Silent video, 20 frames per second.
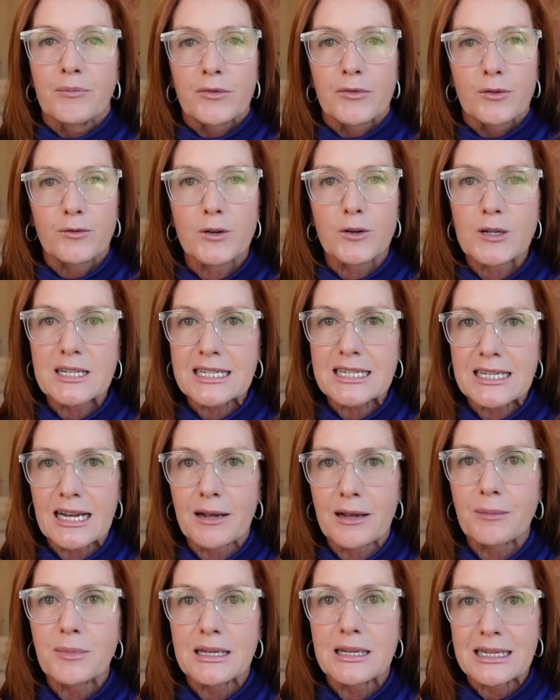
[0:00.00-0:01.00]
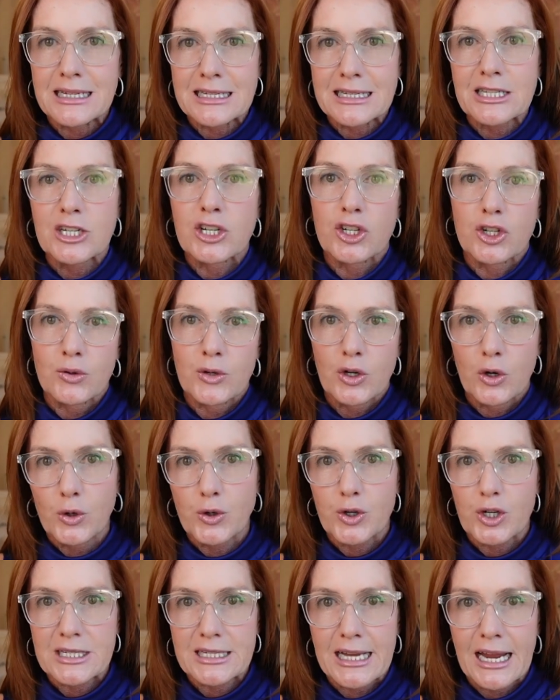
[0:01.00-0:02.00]
First step is to do an
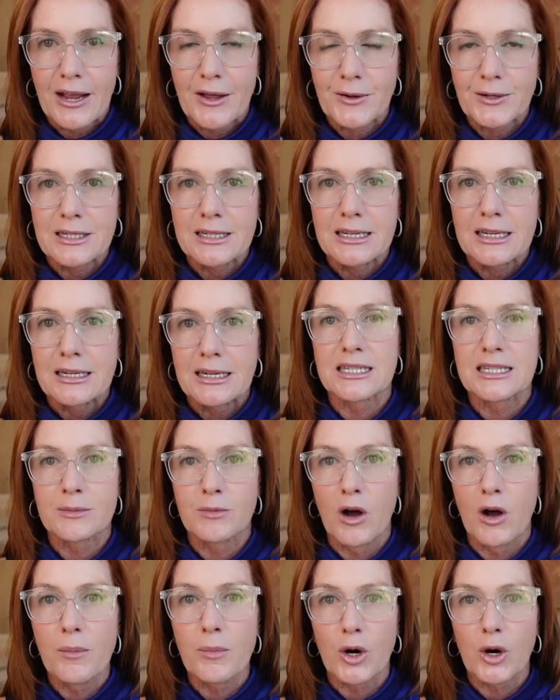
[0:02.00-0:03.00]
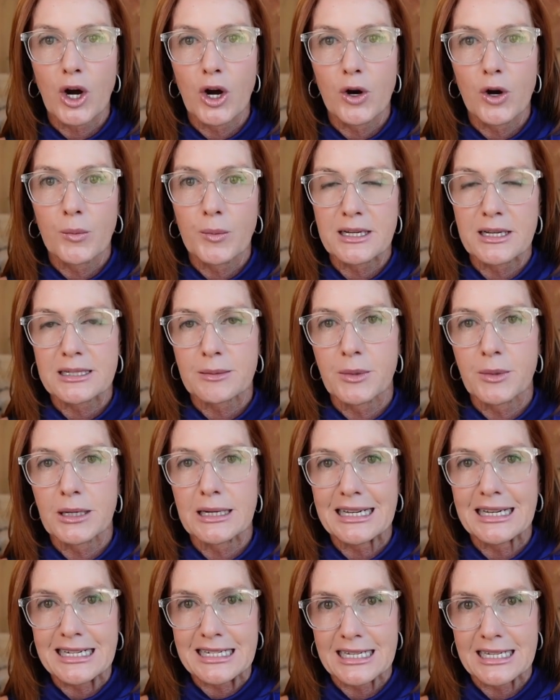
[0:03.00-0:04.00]
ultrasound. A small probe is
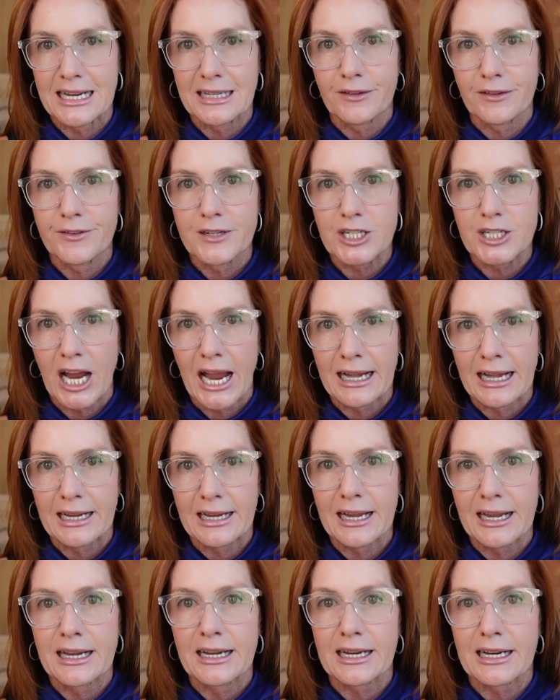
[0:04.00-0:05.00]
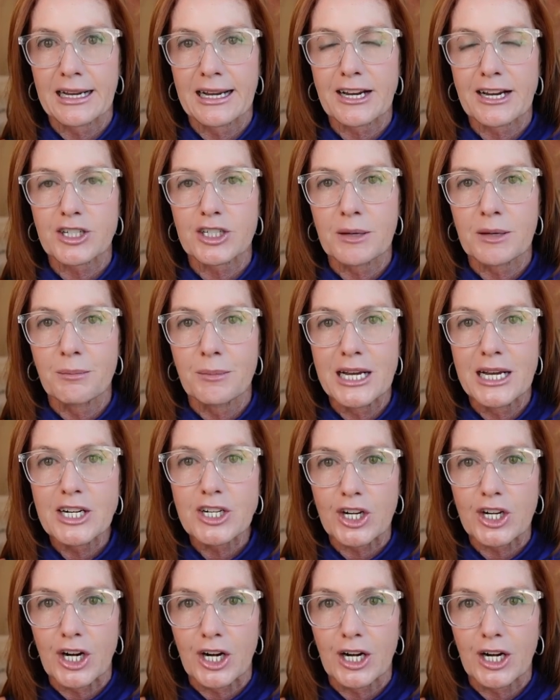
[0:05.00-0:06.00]
put inside the vagina, and it can actually
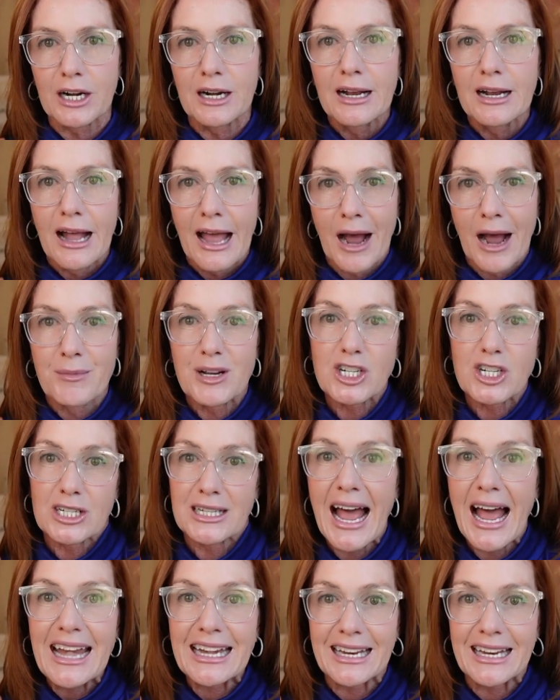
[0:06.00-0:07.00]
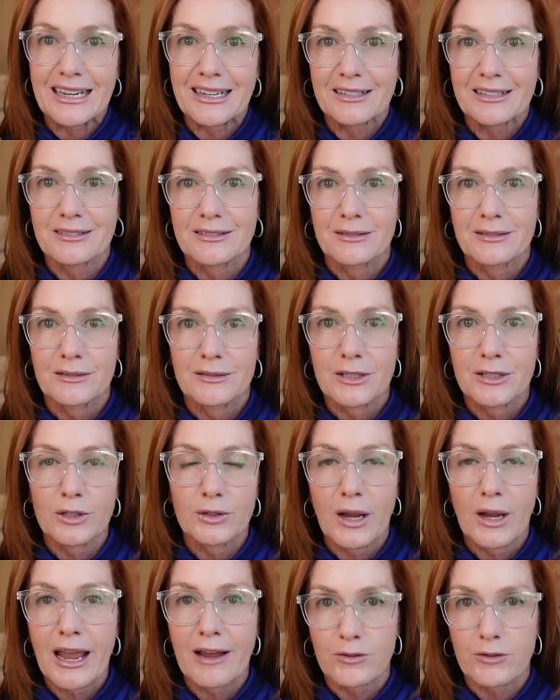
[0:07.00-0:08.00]
measure how much lining
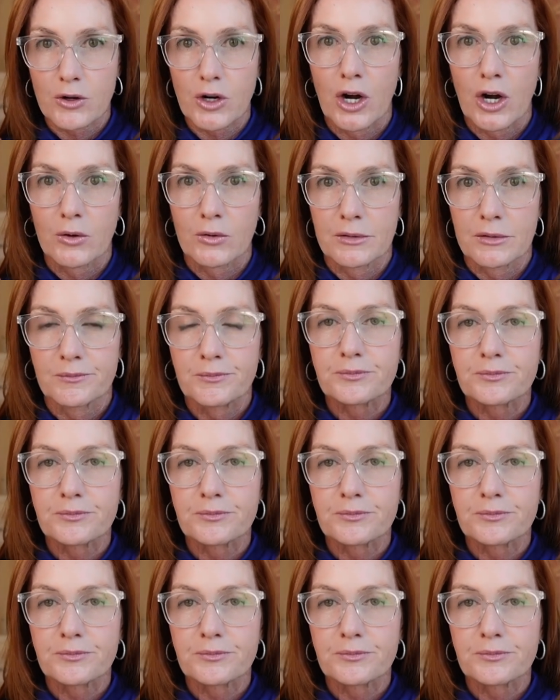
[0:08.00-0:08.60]
you have grown.